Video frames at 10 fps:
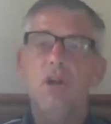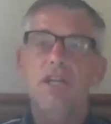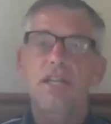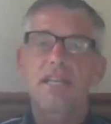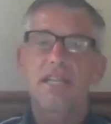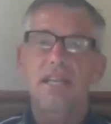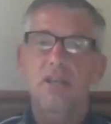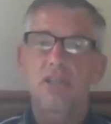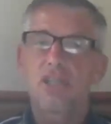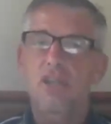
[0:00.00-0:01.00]
marketing that
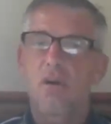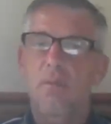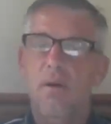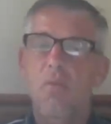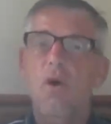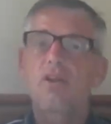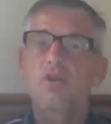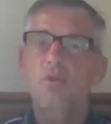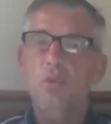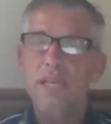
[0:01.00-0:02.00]
you should know about. One
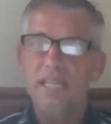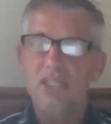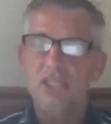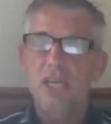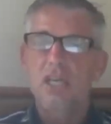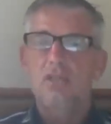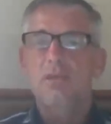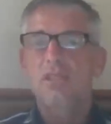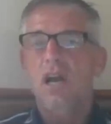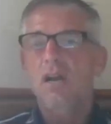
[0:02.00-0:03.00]
is reach. So
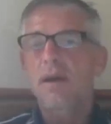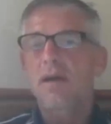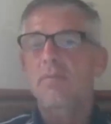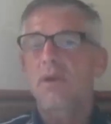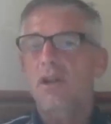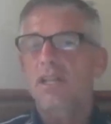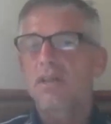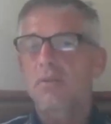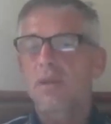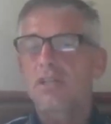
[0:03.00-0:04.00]
we talk about marketing